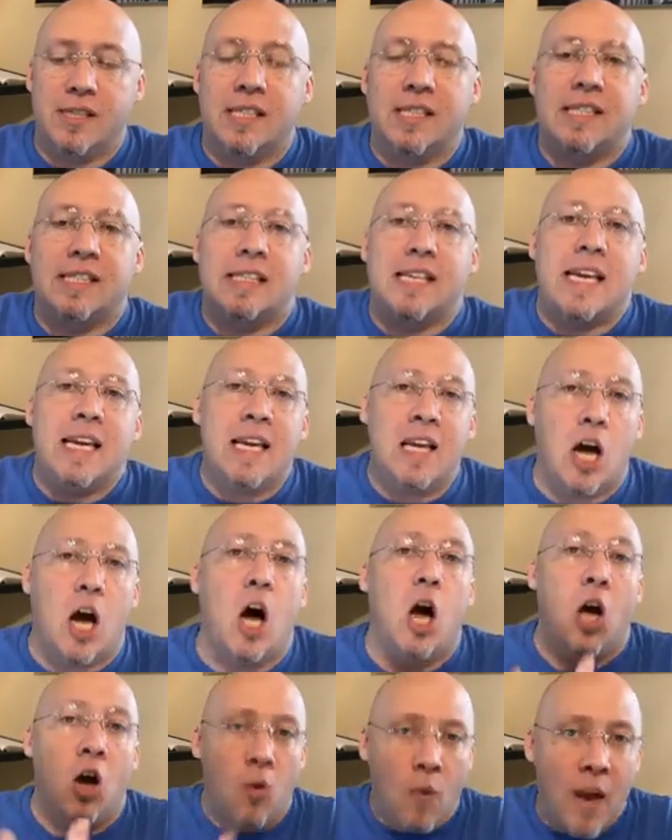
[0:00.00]
The seed
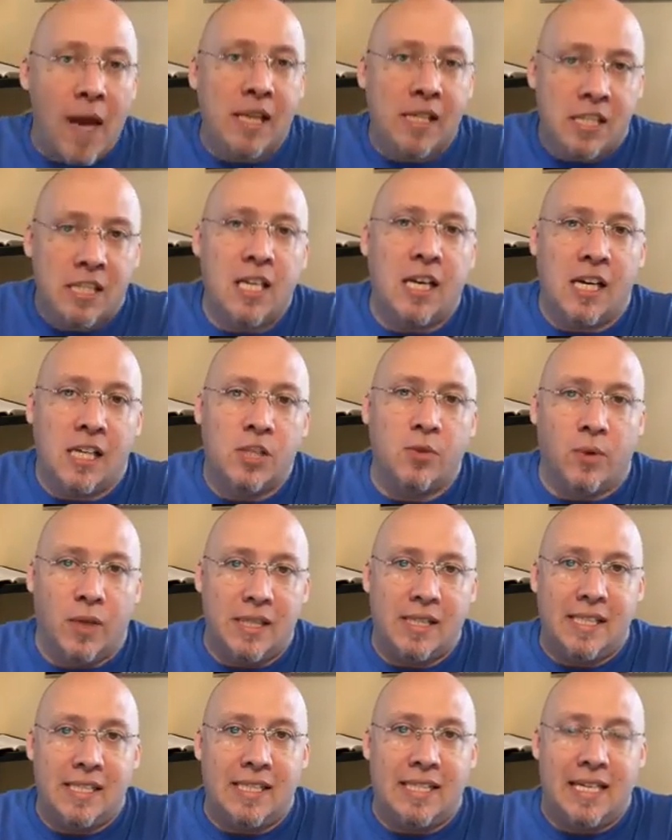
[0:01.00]
always does what
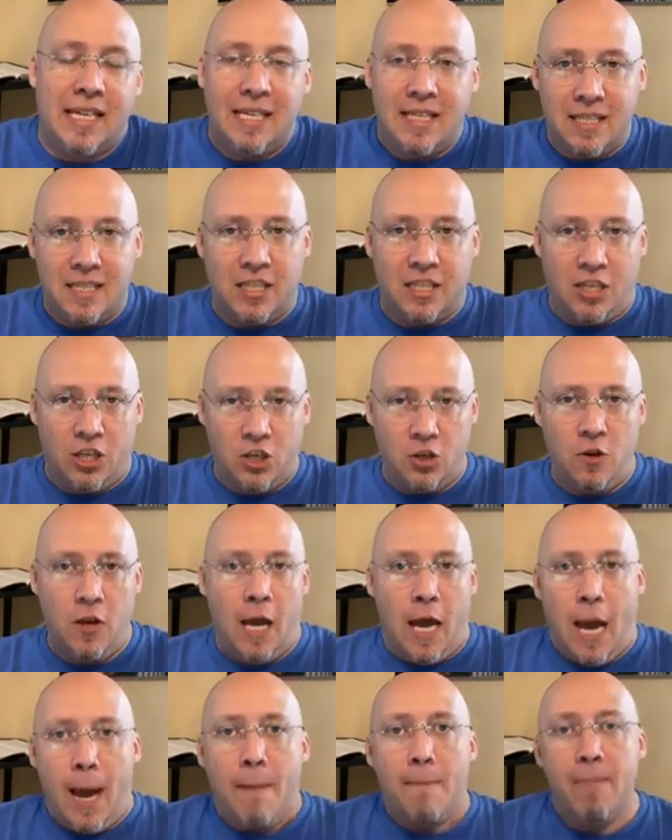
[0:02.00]
it's intended to
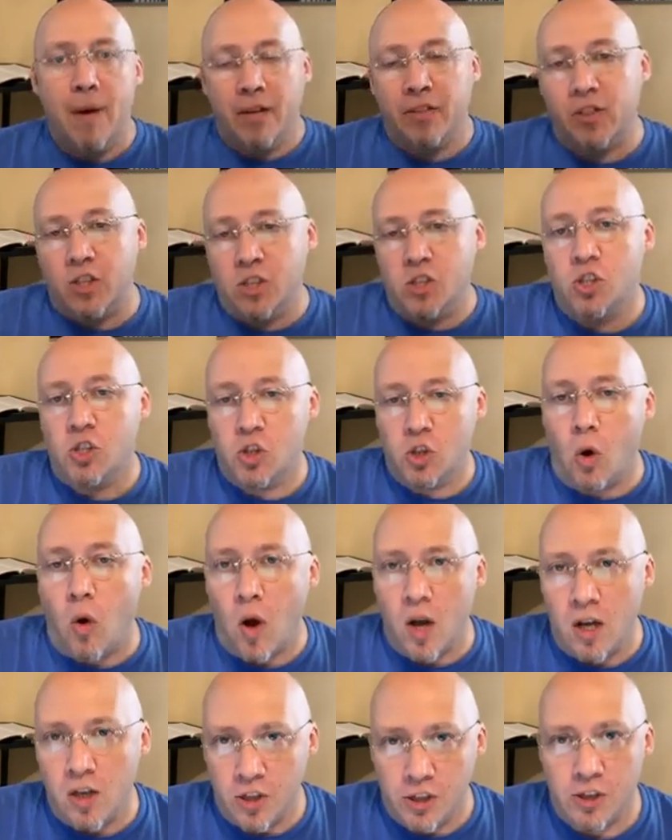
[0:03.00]
do, but the
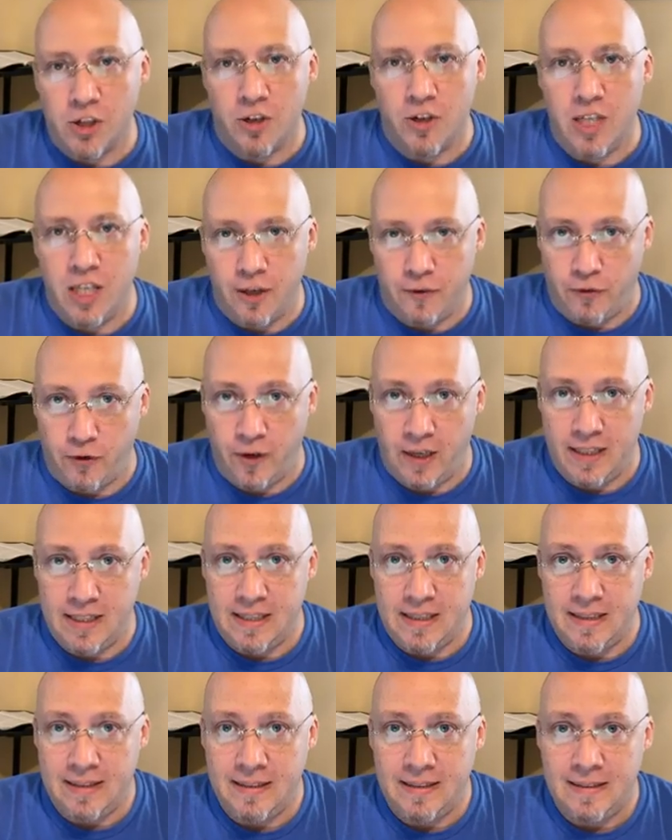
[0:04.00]
soils are different.